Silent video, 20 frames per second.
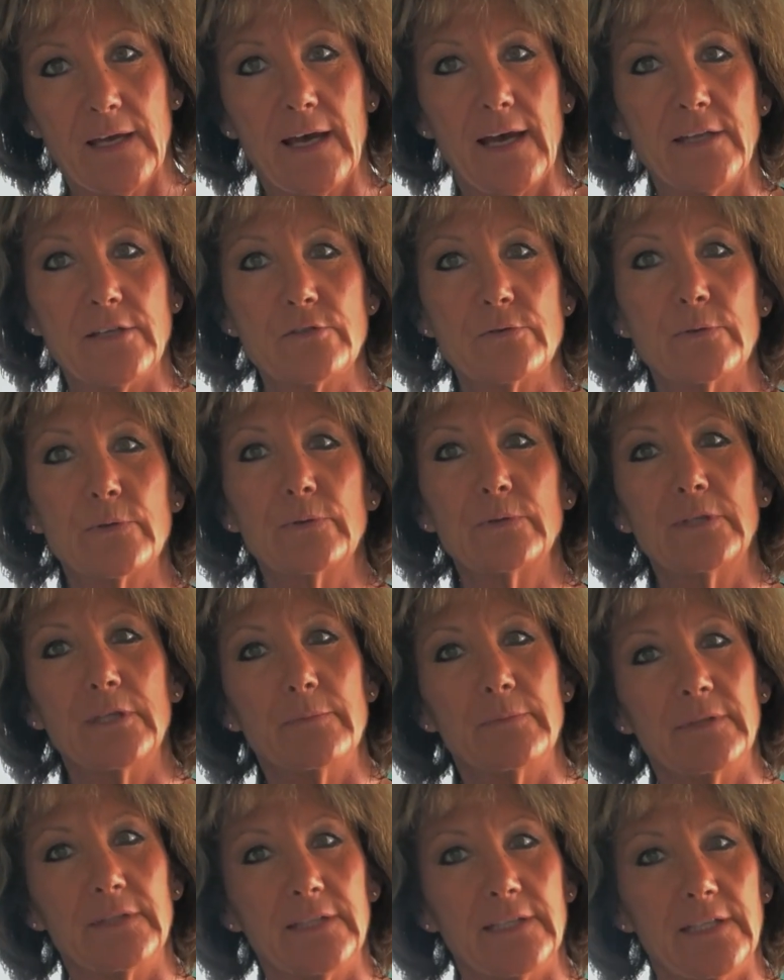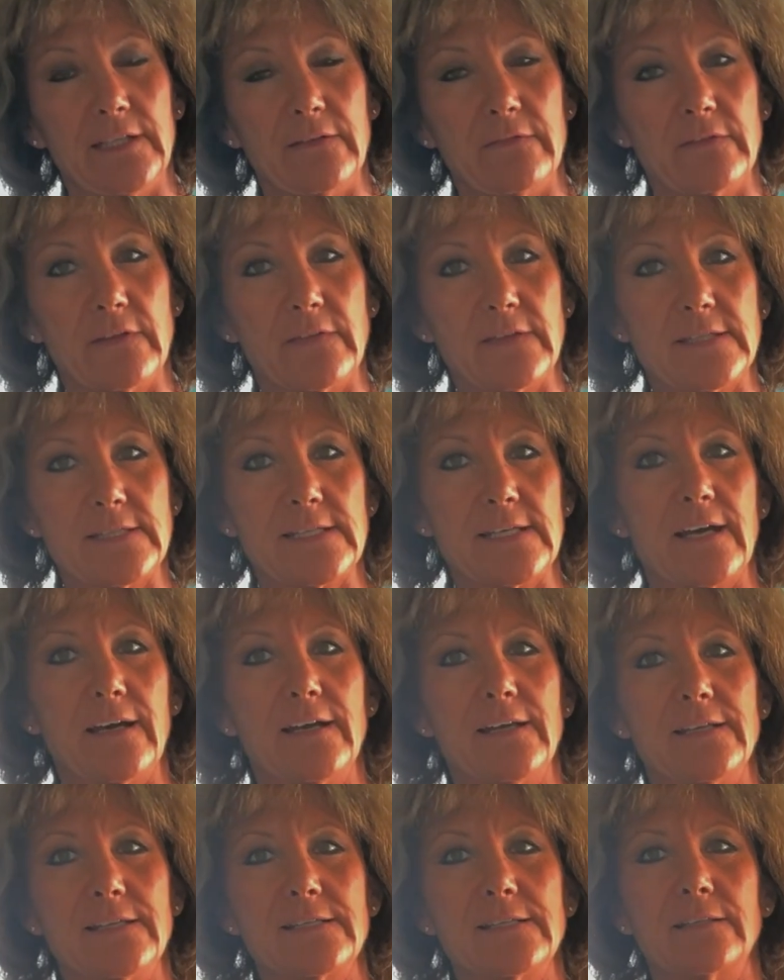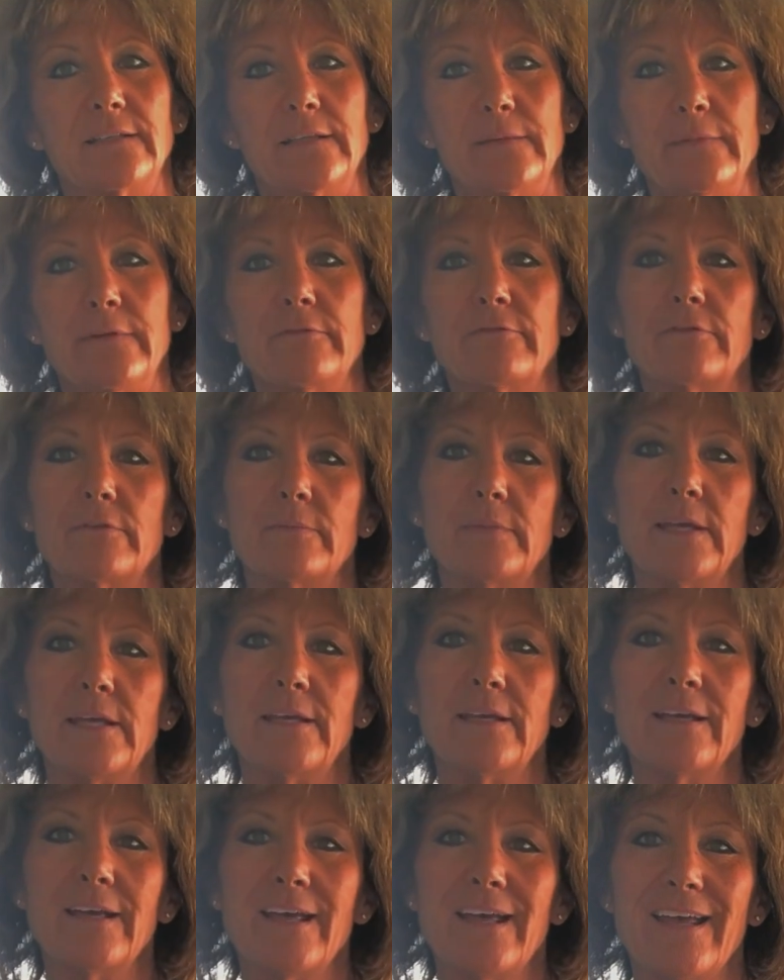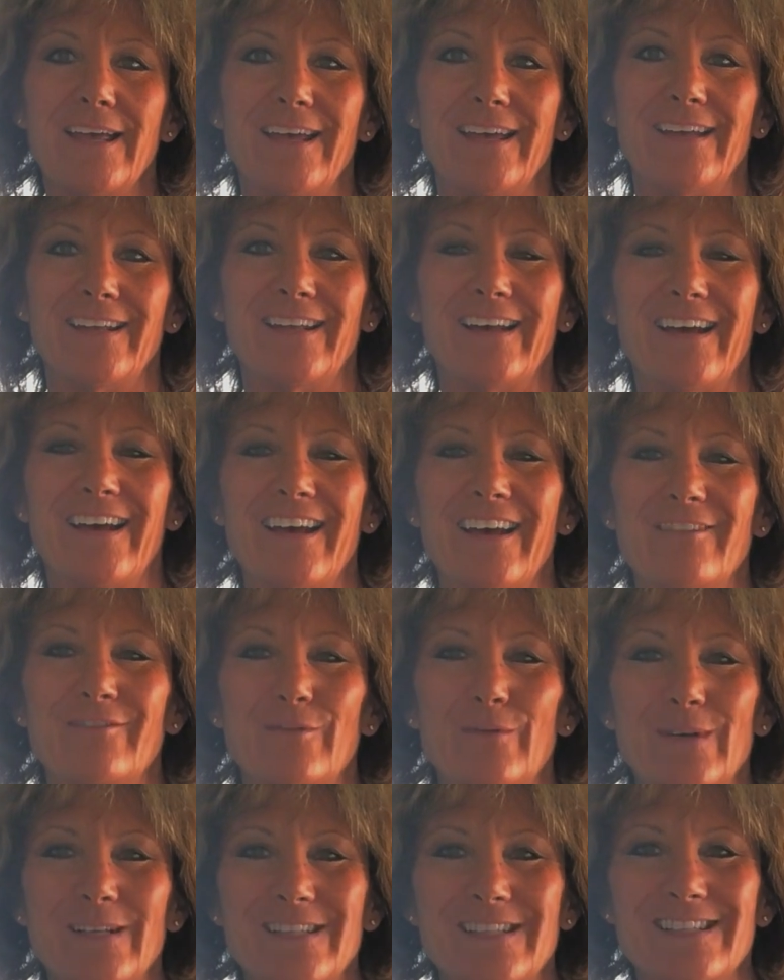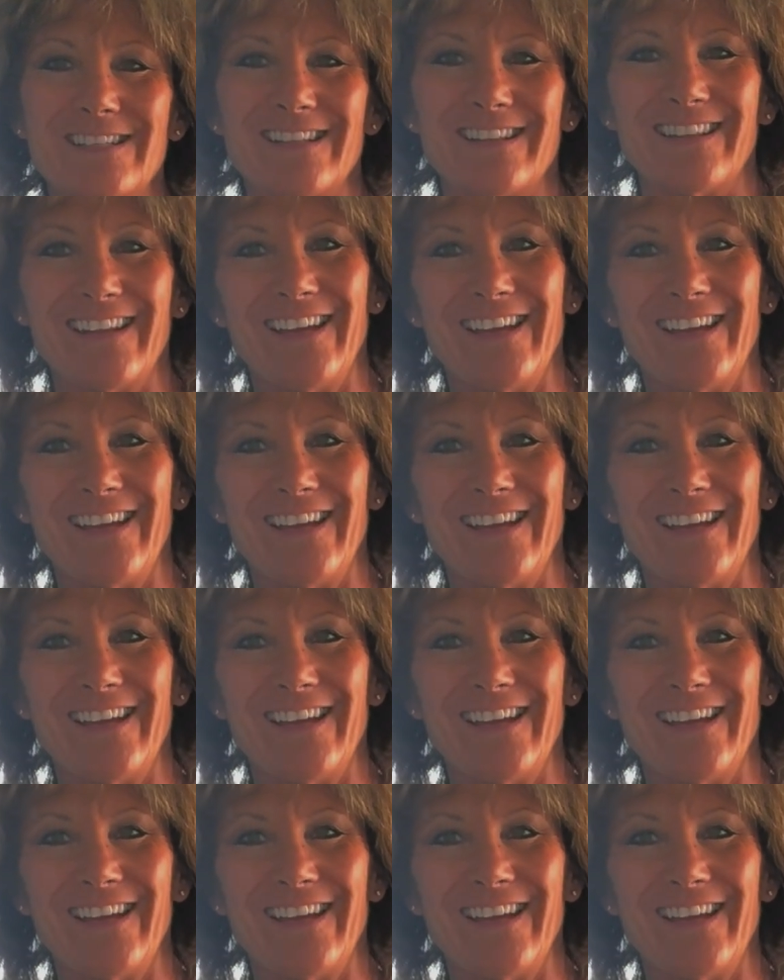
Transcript: I truly believe that the sky is the limit for me, and I have wits to